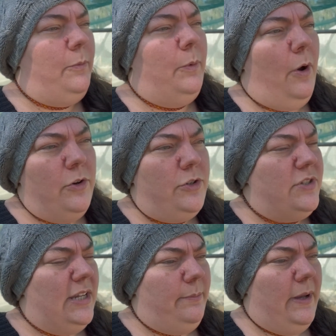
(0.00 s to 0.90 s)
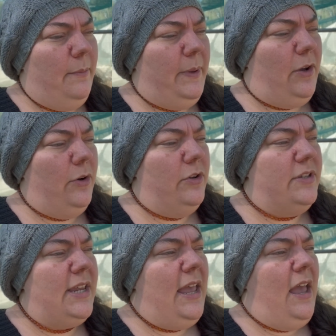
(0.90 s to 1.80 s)
We won't do timber
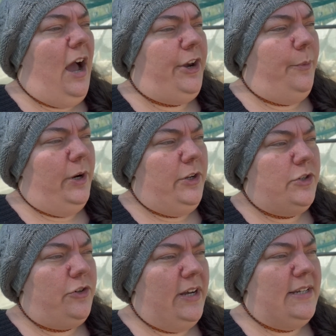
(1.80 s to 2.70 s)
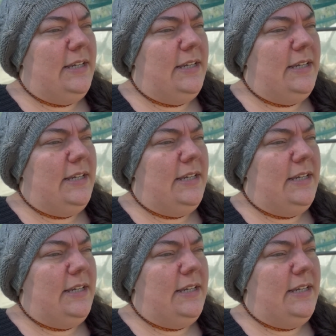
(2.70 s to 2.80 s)
because I don't want to use treated